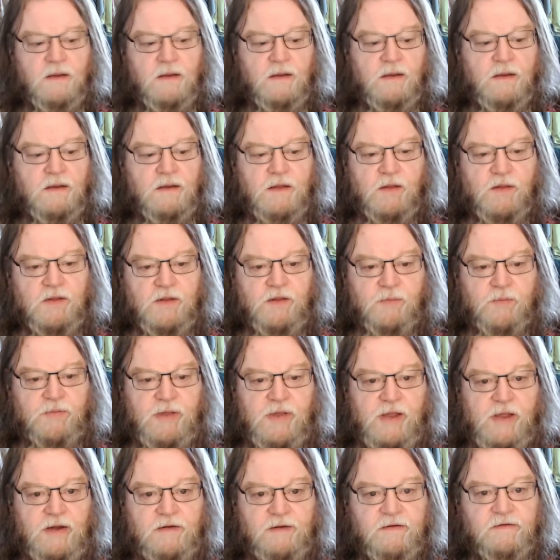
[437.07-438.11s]
The
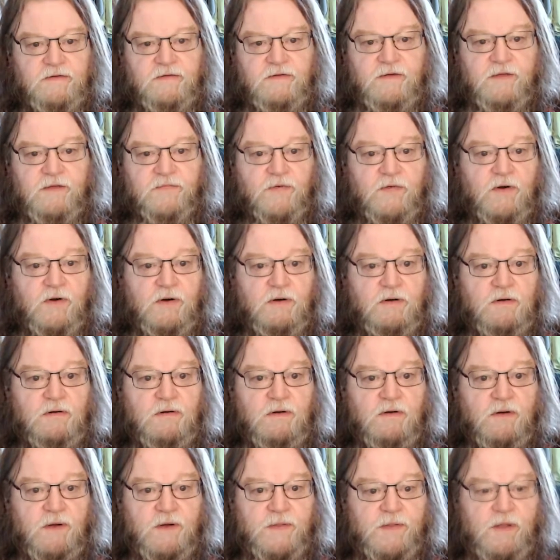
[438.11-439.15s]
paint is different
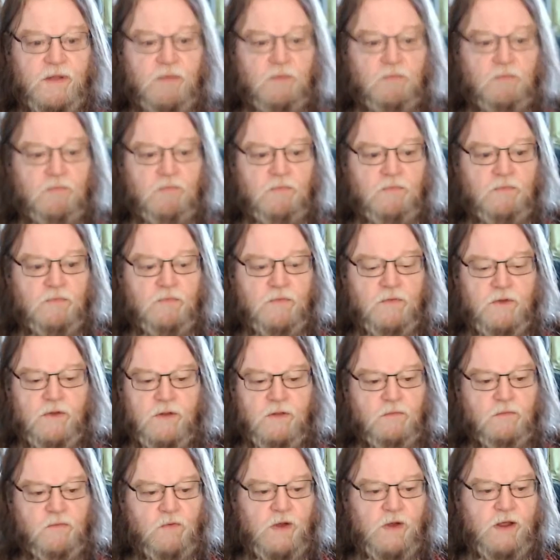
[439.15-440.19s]
on them. The
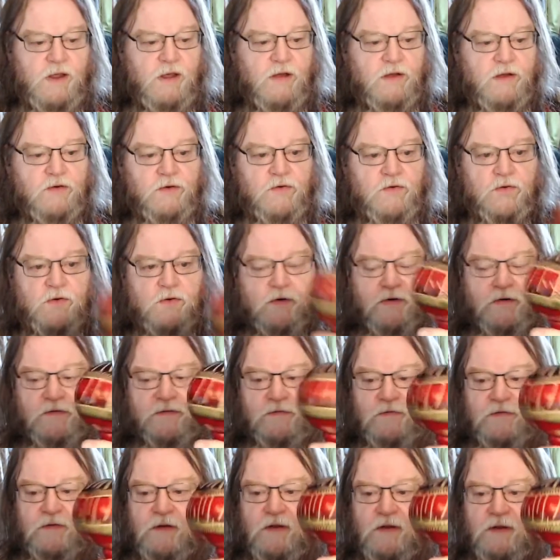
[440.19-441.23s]
way
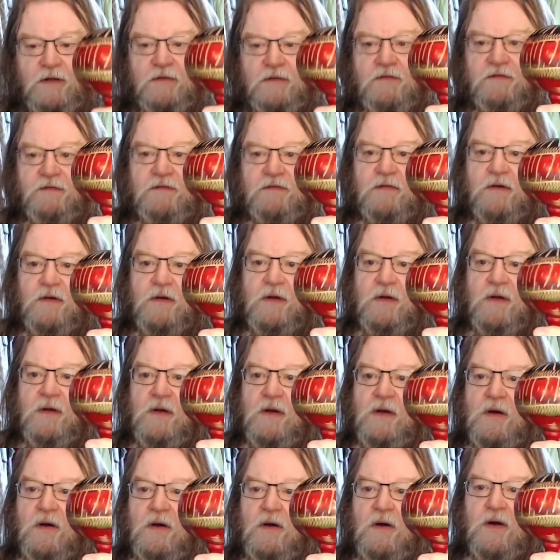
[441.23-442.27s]
Honduras is
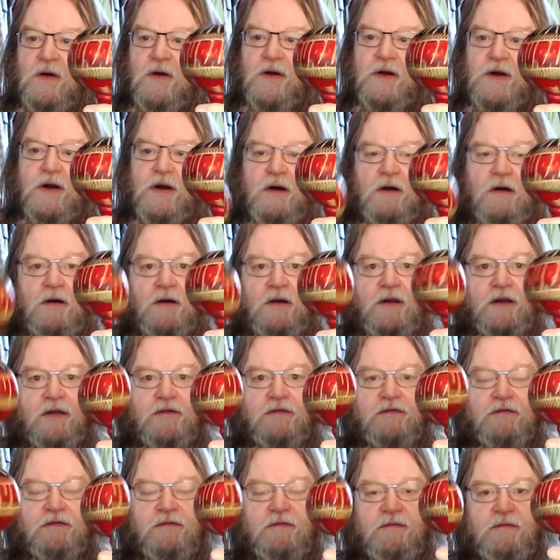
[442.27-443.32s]
on here
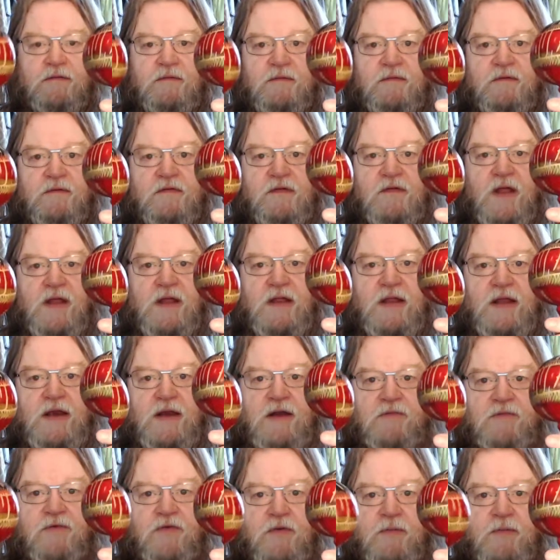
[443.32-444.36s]
is slightly
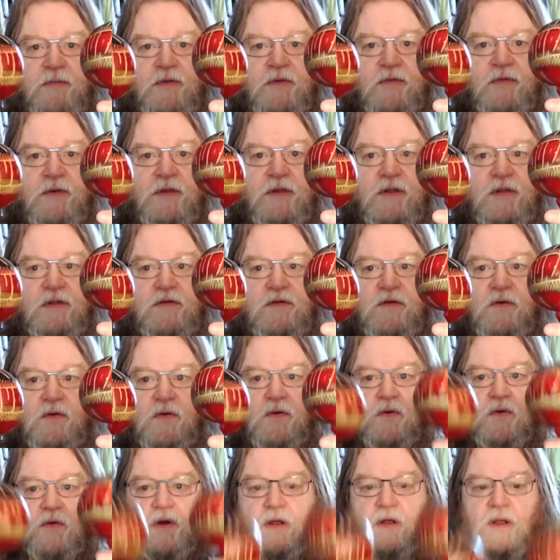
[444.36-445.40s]
different between the two.